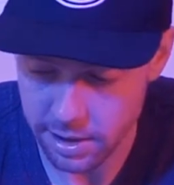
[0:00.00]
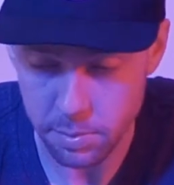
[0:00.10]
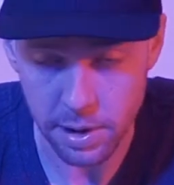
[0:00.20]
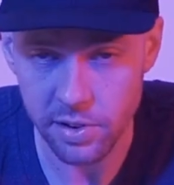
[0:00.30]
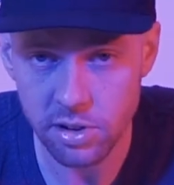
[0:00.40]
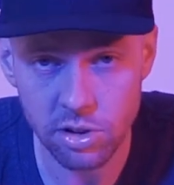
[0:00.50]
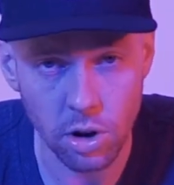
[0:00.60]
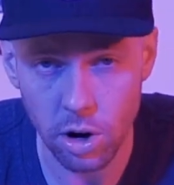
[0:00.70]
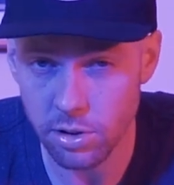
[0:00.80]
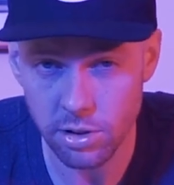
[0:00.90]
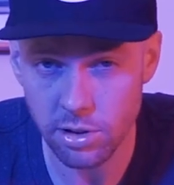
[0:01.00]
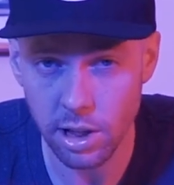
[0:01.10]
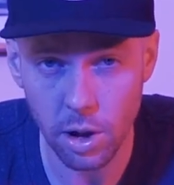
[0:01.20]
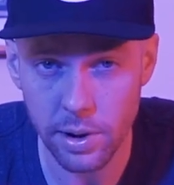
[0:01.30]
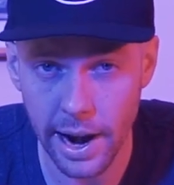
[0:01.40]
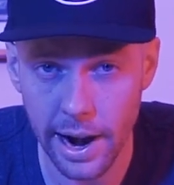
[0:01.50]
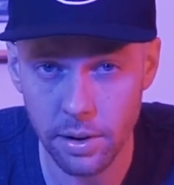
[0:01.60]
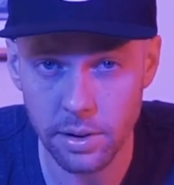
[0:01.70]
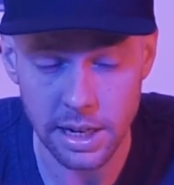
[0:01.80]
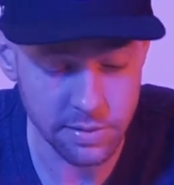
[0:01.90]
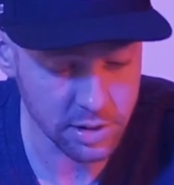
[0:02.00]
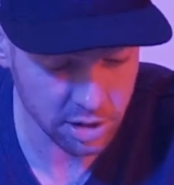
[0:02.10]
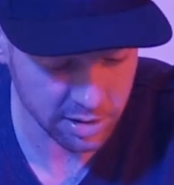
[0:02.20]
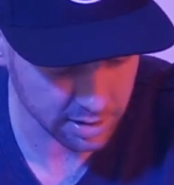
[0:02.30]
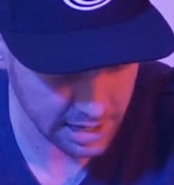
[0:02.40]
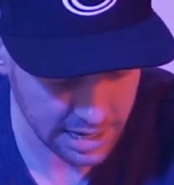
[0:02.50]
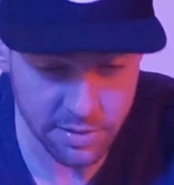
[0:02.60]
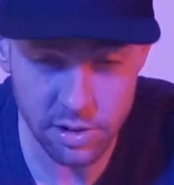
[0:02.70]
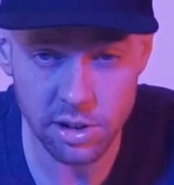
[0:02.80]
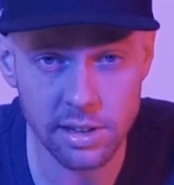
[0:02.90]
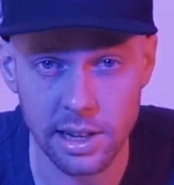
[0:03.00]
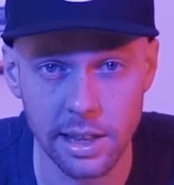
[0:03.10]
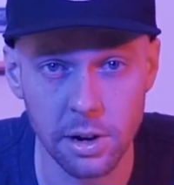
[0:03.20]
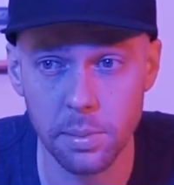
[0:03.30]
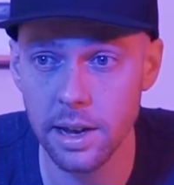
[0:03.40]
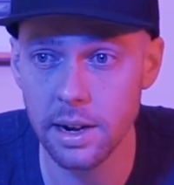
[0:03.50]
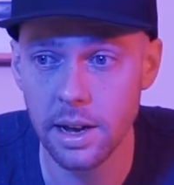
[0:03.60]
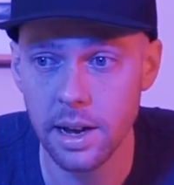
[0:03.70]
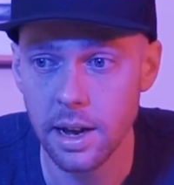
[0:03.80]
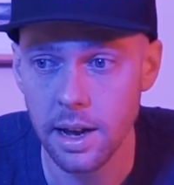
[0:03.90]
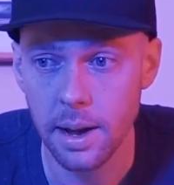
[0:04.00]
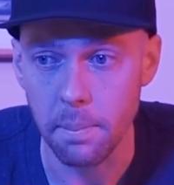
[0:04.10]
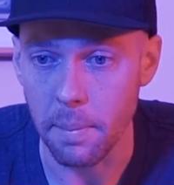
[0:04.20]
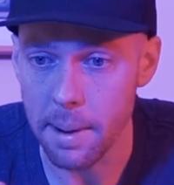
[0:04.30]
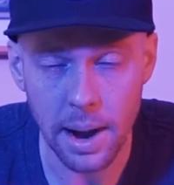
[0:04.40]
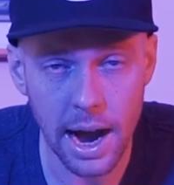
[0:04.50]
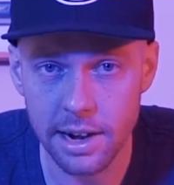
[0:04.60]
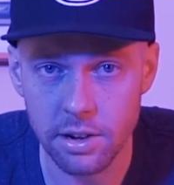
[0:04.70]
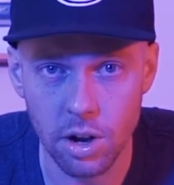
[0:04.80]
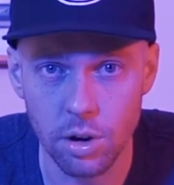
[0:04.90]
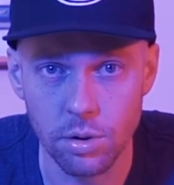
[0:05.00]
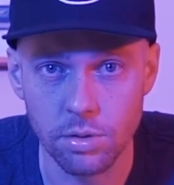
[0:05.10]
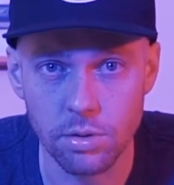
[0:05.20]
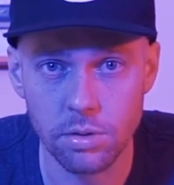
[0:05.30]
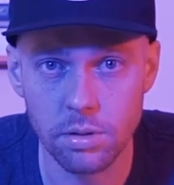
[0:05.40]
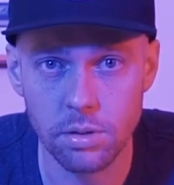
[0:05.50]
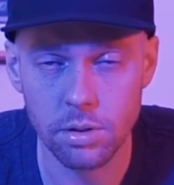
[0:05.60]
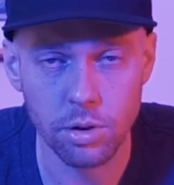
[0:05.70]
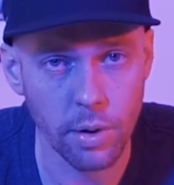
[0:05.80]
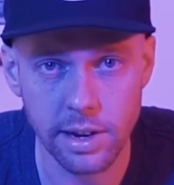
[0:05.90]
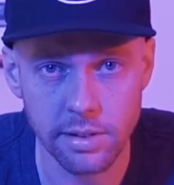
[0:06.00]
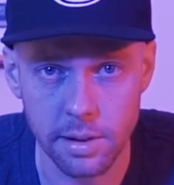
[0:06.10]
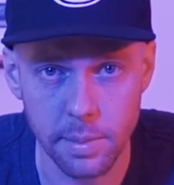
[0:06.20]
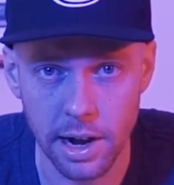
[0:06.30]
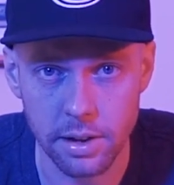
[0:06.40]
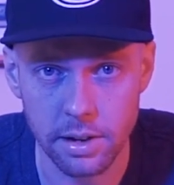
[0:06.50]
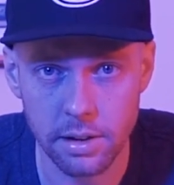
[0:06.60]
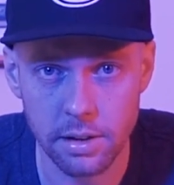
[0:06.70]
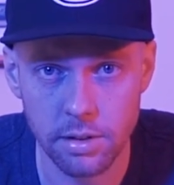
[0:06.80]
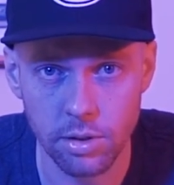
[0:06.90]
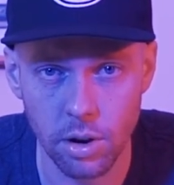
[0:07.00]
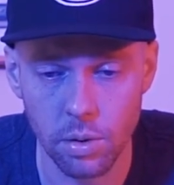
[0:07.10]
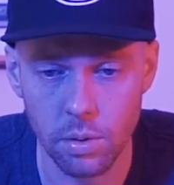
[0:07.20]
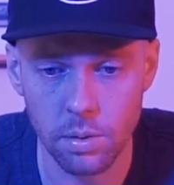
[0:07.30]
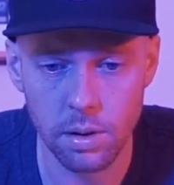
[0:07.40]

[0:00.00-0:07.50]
this, but if it starts to slow down, even just a little bit, my mind goes crazy about it. So